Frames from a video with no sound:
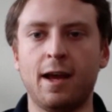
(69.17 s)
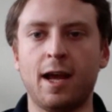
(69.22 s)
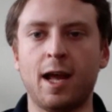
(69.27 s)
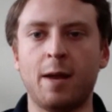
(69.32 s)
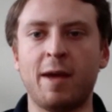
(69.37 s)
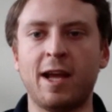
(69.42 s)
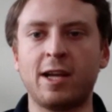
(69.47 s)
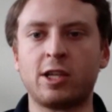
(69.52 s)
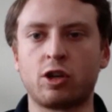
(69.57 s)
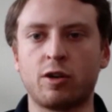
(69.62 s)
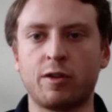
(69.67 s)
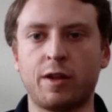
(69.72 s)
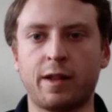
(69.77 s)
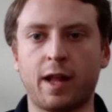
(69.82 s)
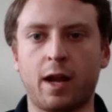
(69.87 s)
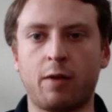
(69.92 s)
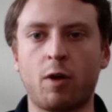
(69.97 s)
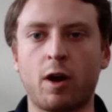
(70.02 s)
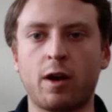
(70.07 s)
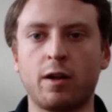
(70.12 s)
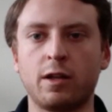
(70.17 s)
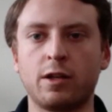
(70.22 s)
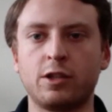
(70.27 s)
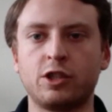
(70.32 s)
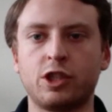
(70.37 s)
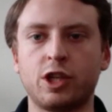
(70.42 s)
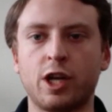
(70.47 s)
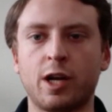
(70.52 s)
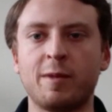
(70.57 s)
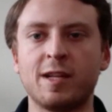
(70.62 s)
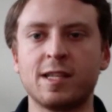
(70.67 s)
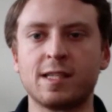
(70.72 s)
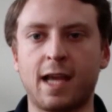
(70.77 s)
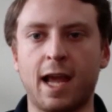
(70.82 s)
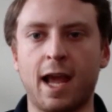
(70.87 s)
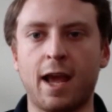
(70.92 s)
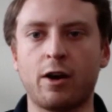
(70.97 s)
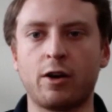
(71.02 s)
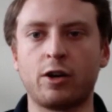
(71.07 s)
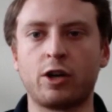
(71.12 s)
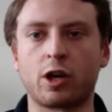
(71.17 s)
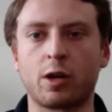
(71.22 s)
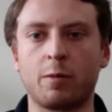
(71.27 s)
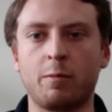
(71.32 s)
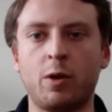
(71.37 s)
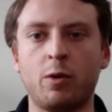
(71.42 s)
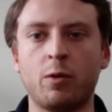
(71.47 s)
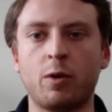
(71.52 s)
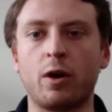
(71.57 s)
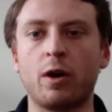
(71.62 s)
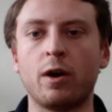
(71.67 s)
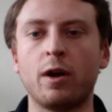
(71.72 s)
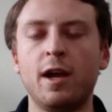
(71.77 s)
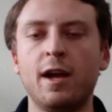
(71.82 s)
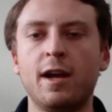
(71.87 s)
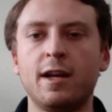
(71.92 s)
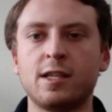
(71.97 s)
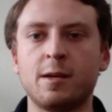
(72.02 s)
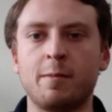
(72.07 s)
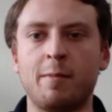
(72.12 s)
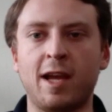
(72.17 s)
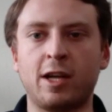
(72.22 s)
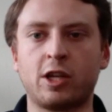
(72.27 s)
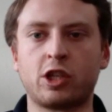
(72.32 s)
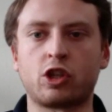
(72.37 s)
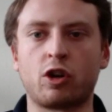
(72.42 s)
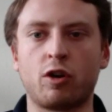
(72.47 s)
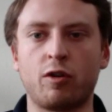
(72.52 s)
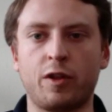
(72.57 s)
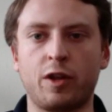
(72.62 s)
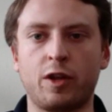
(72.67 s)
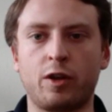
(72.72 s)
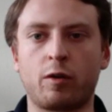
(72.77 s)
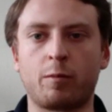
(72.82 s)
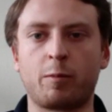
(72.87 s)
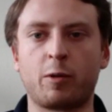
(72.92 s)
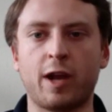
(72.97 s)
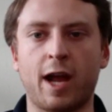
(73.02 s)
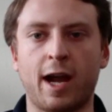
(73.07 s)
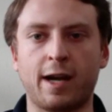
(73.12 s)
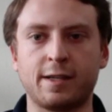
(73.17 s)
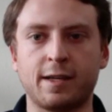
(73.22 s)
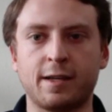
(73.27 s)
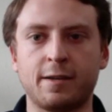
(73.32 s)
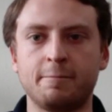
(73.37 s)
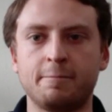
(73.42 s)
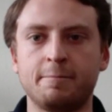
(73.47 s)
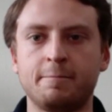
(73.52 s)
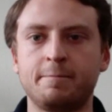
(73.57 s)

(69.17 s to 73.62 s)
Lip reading: and make sure that they run a legitimate scan on your computer to make sure that you're protected.